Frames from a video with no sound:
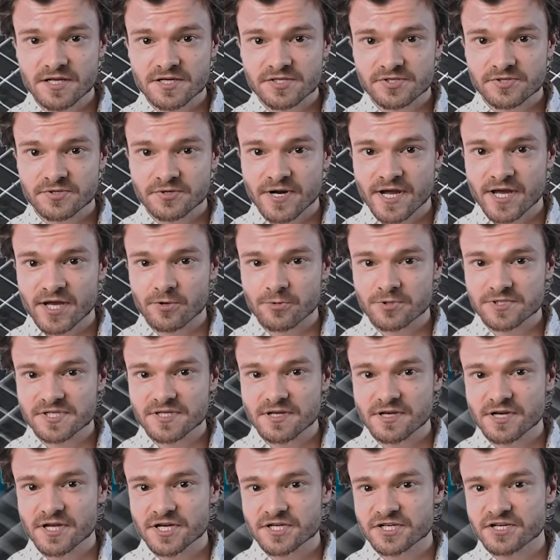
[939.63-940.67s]
Easter egg was
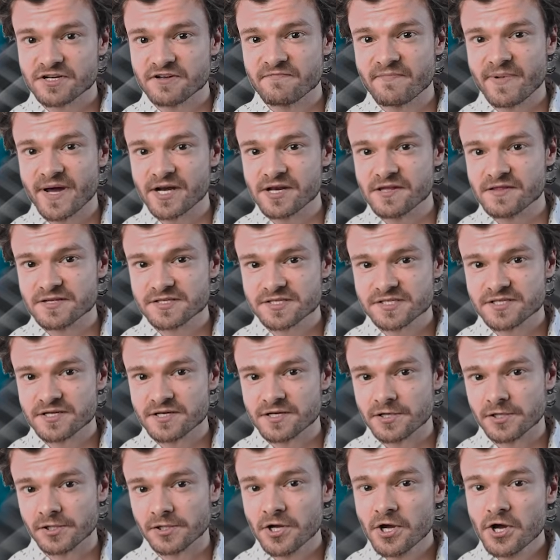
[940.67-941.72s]
the addition of Benny the
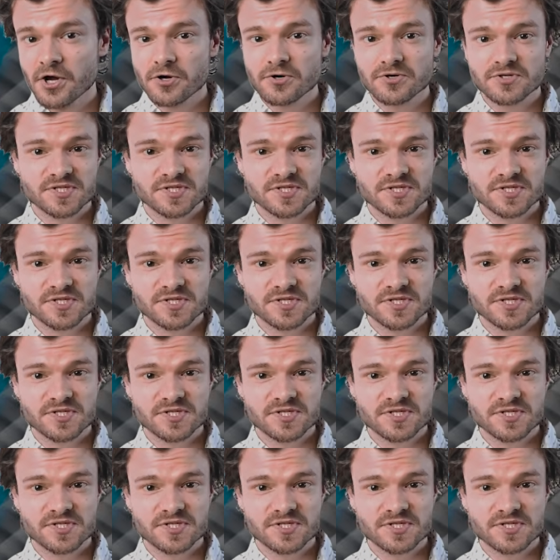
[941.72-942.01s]
Seal, who